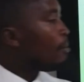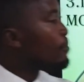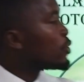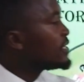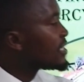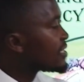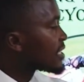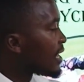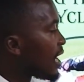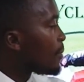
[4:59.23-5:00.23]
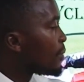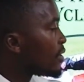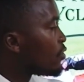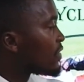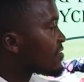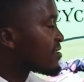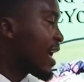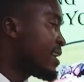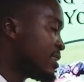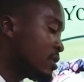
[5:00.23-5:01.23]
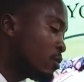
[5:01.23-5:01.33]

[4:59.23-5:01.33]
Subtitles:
Bruises can happen on the side